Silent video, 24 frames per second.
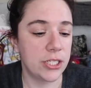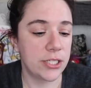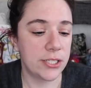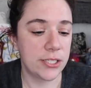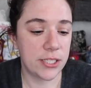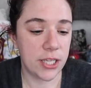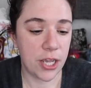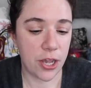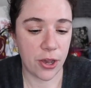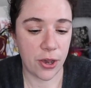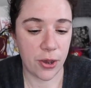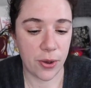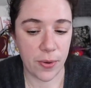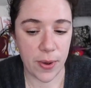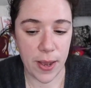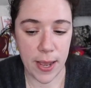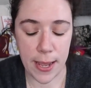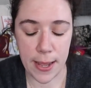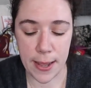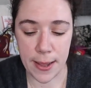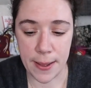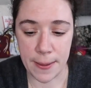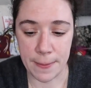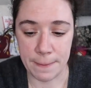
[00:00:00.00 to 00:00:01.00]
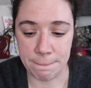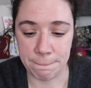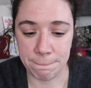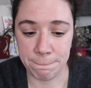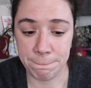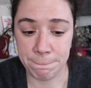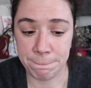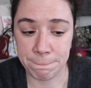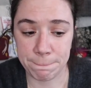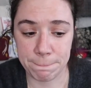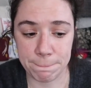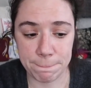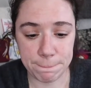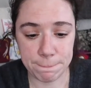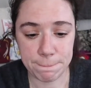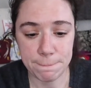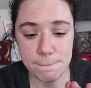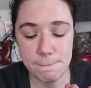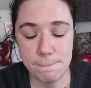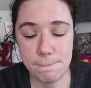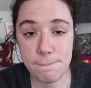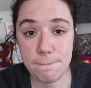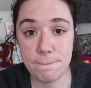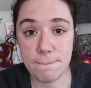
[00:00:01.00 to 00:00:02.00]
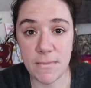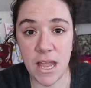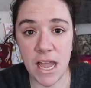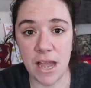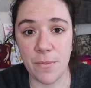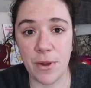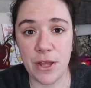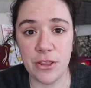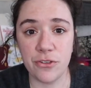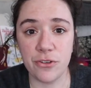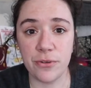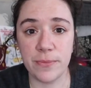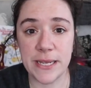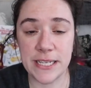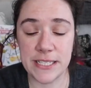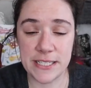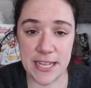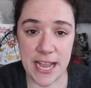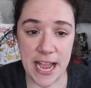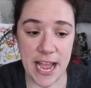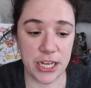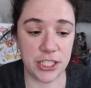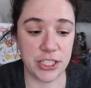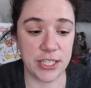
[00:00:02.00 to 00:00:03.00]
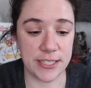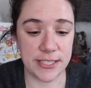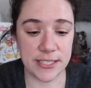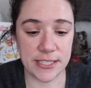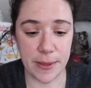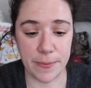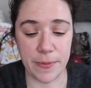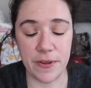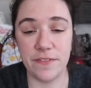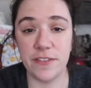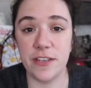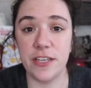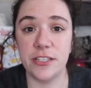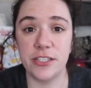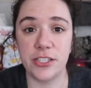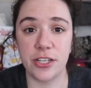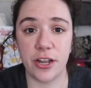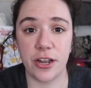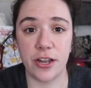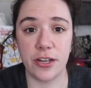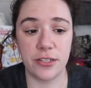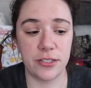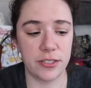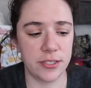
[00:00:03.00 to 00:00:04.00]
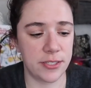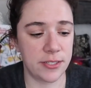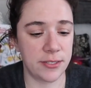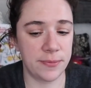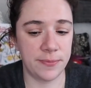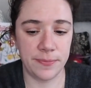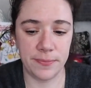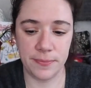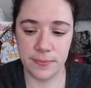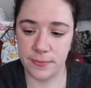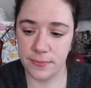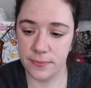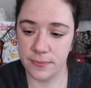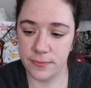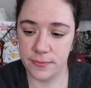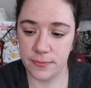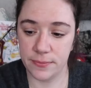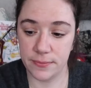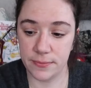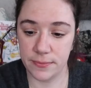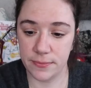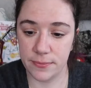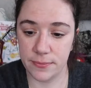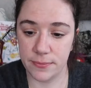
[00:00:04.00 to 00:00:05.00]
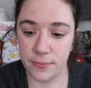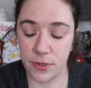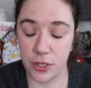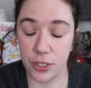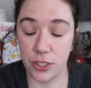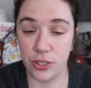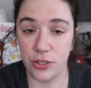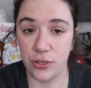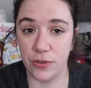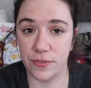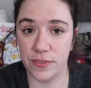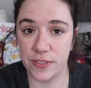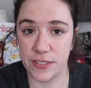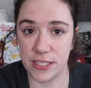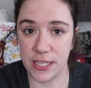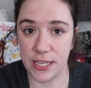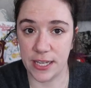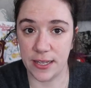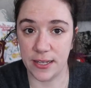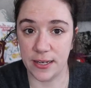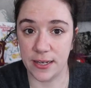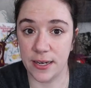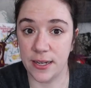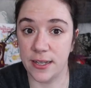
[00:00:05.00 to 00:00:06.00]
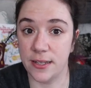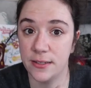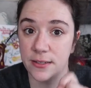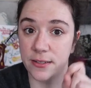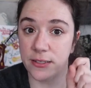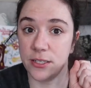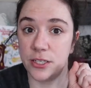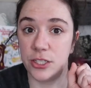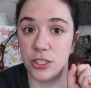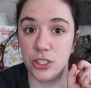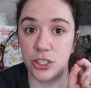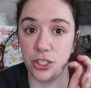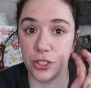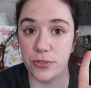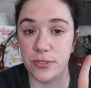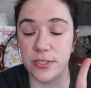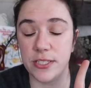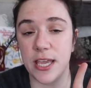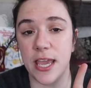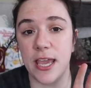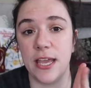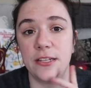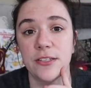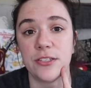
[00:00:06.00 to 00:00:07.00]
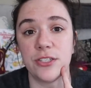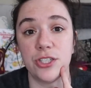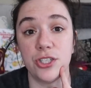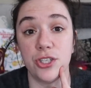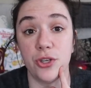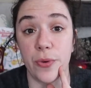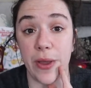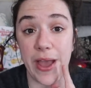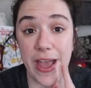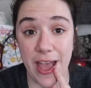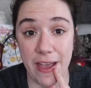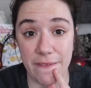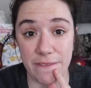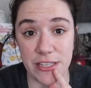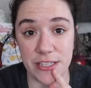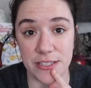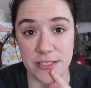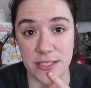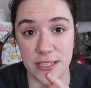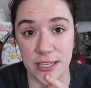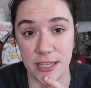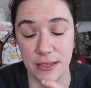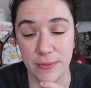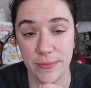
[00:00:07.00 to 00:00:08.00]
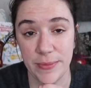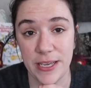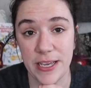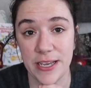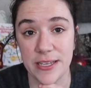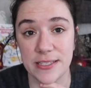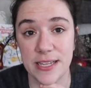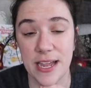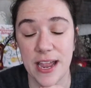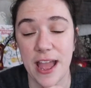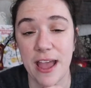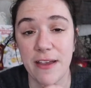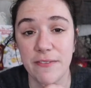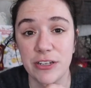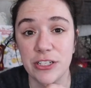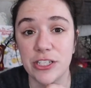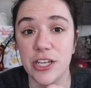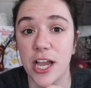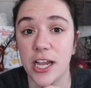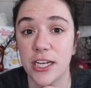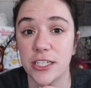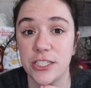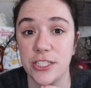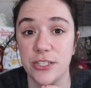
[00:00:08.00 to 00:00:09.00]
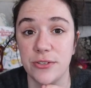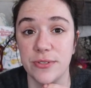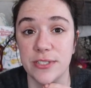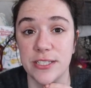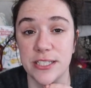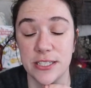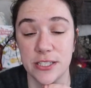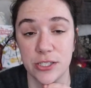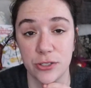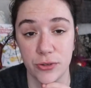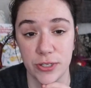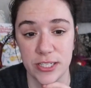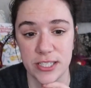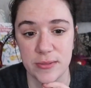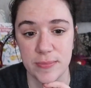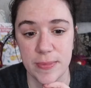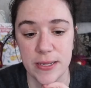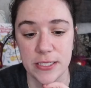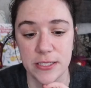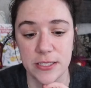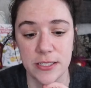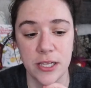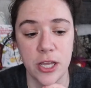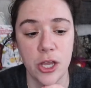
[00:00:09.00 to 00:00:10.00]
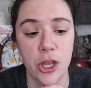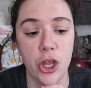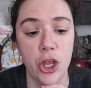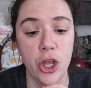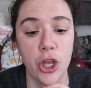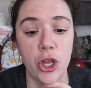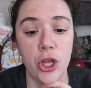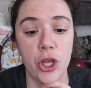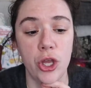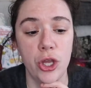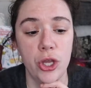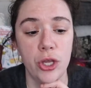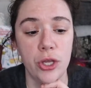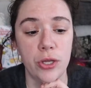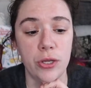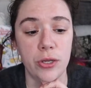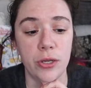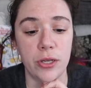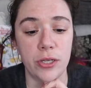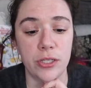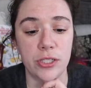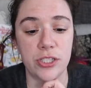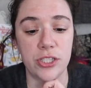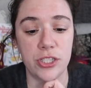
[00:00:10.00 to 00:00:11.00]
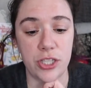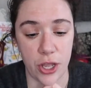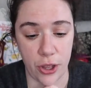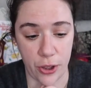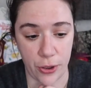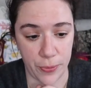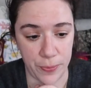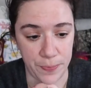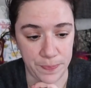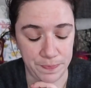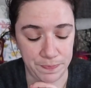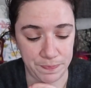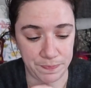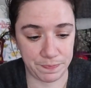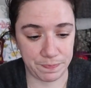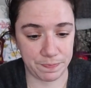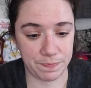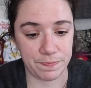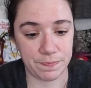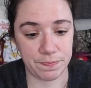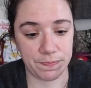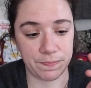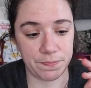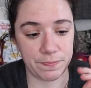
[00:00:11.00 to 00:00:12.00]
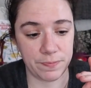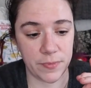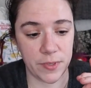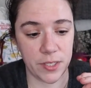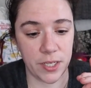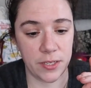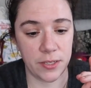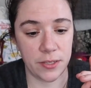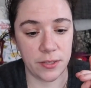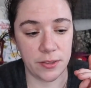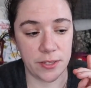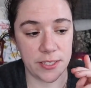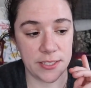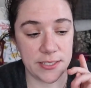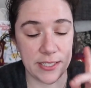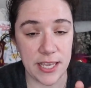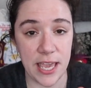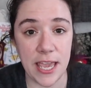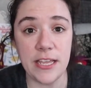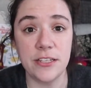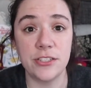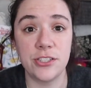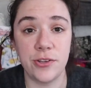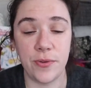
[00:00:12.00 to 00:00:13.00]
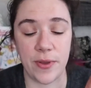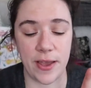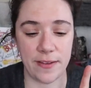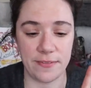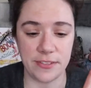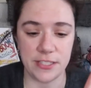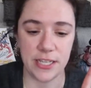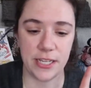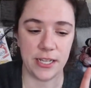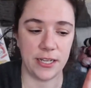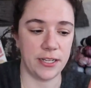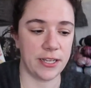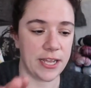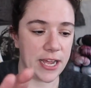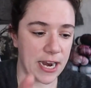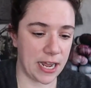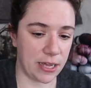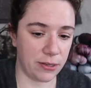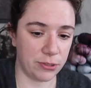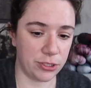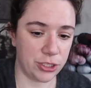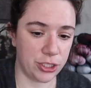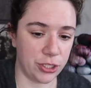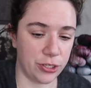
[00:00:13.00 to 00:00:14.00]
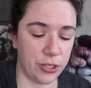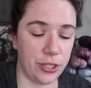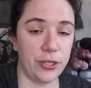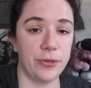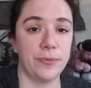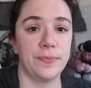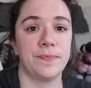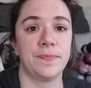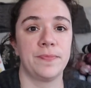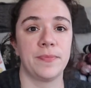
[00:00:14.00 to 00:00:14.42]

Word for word: So um, I went through my stash, and some of these yarns you've seen, two skeins you haven't seen because I haven't talked to you since Christmas. So the skeins you have seen that I will show you,